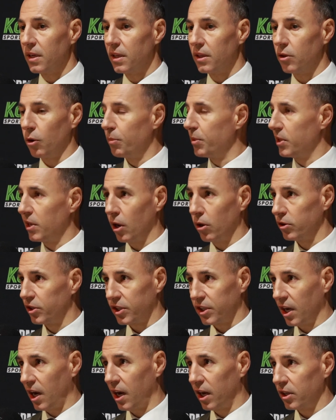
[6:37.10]
there'll be no
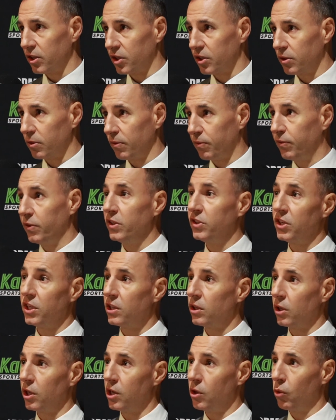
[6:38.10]
scars
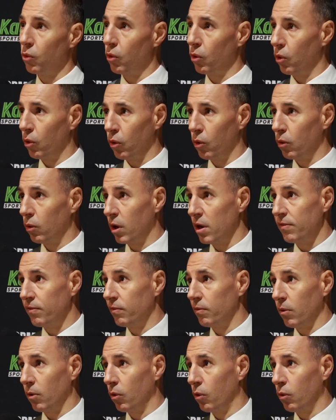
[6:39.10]
physically or
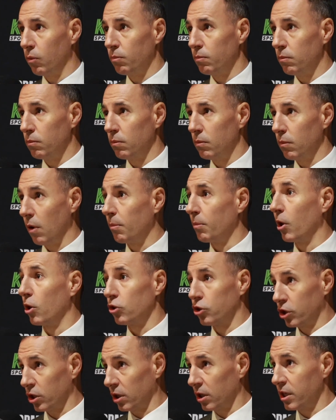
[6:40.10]

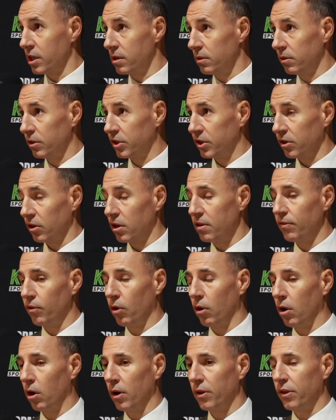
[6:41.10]
emotionally, Steve.
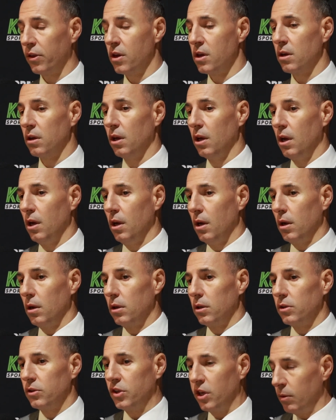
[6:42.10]
I think
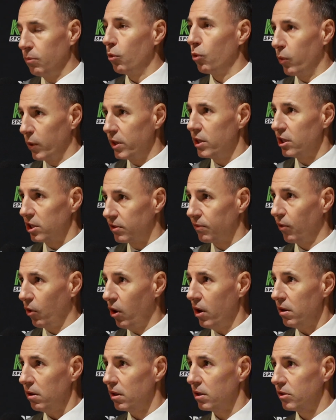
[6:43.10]
Tim will win this
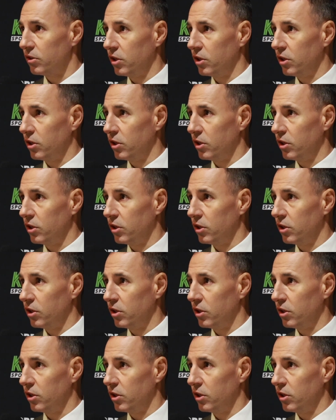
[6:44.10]
fight.